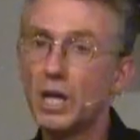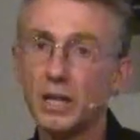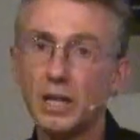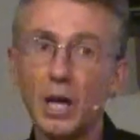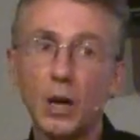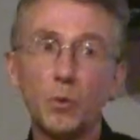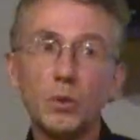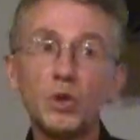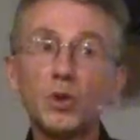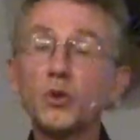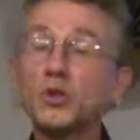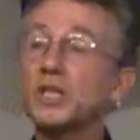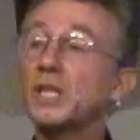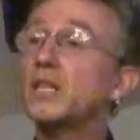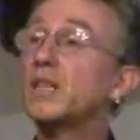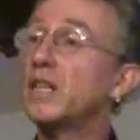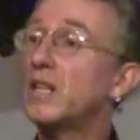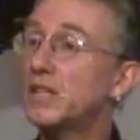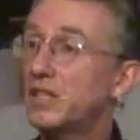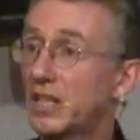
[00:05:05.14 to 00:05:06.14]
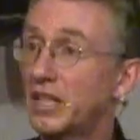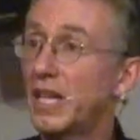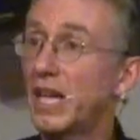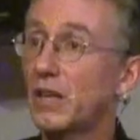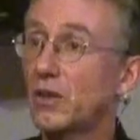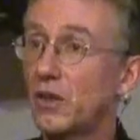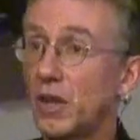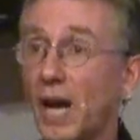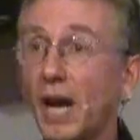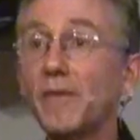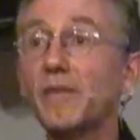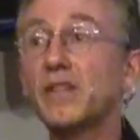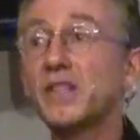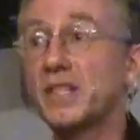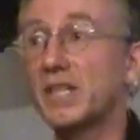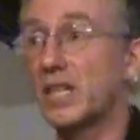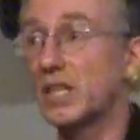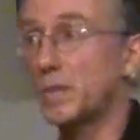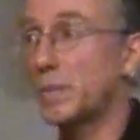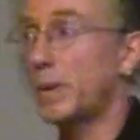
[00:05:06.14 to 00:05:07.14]
Now, we don't need the internet to have
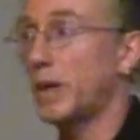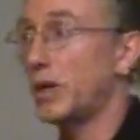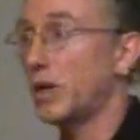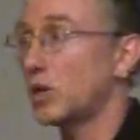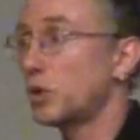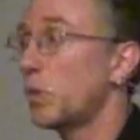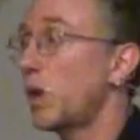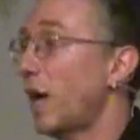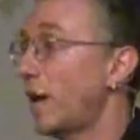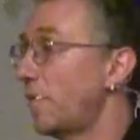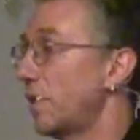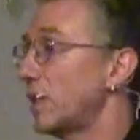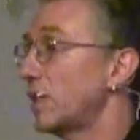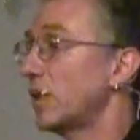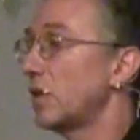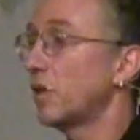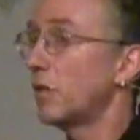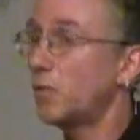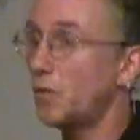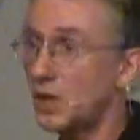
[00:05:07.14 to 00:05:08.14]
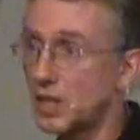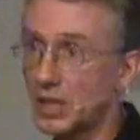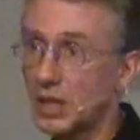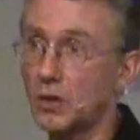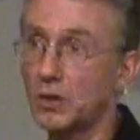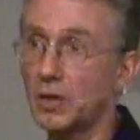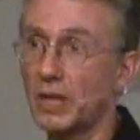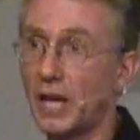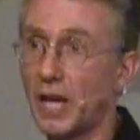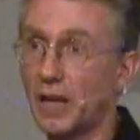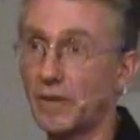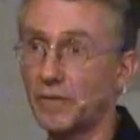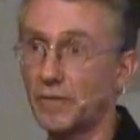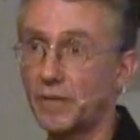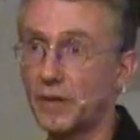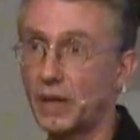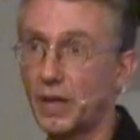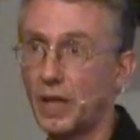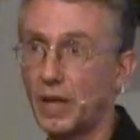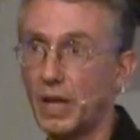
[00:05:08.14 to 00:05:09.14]
this experience. We have it in the physical
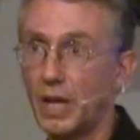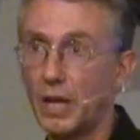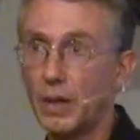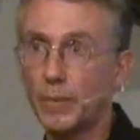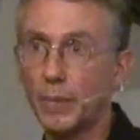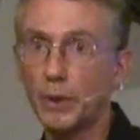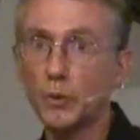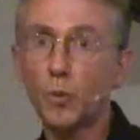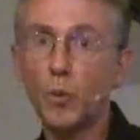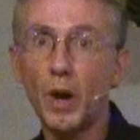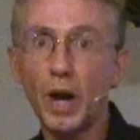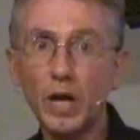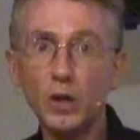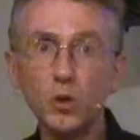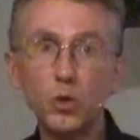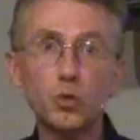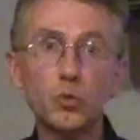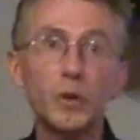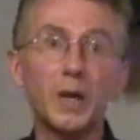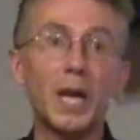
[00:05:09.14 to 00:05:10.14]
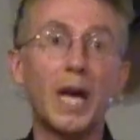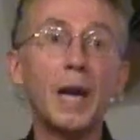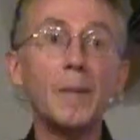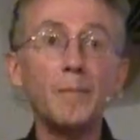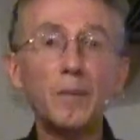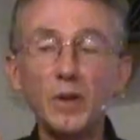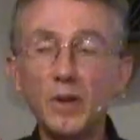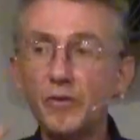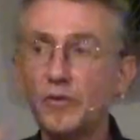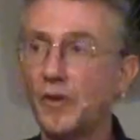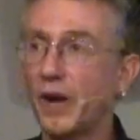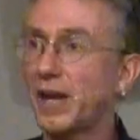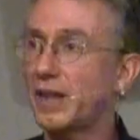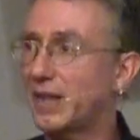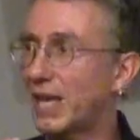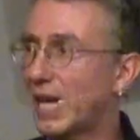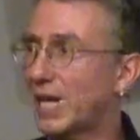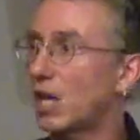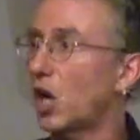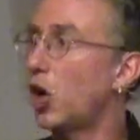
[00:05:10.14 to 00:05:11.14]
life. But why don't we amplify
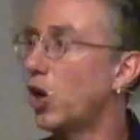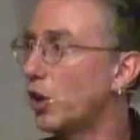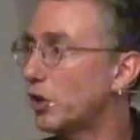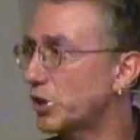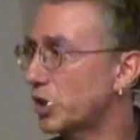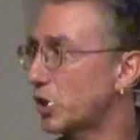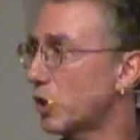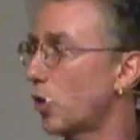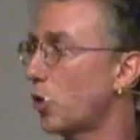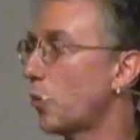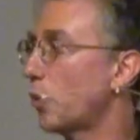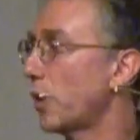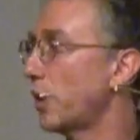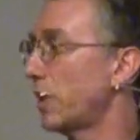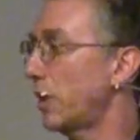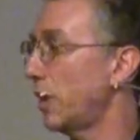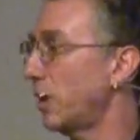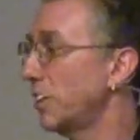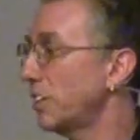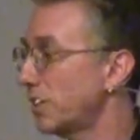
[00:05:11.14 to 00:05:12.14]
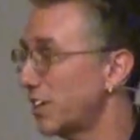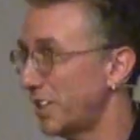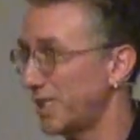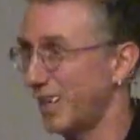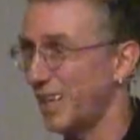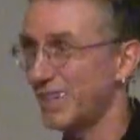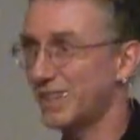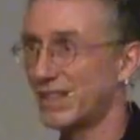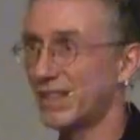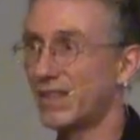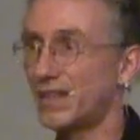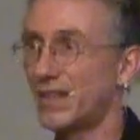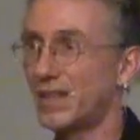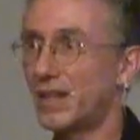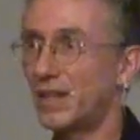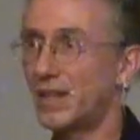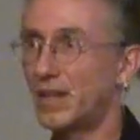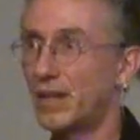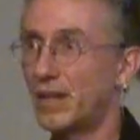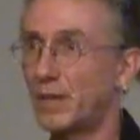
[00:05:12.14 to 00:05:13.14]
that also with the internet?
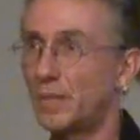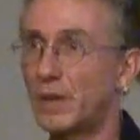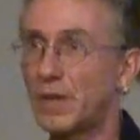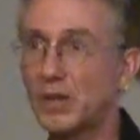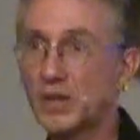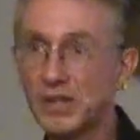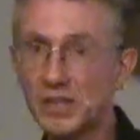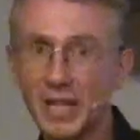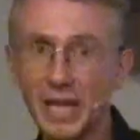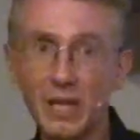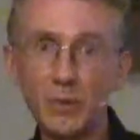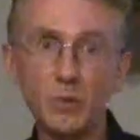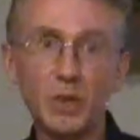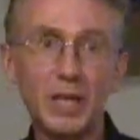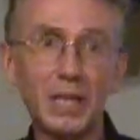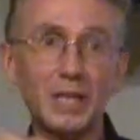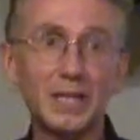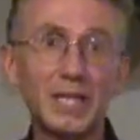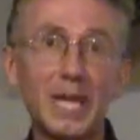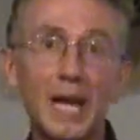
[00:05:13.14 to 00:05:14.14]
Because then we can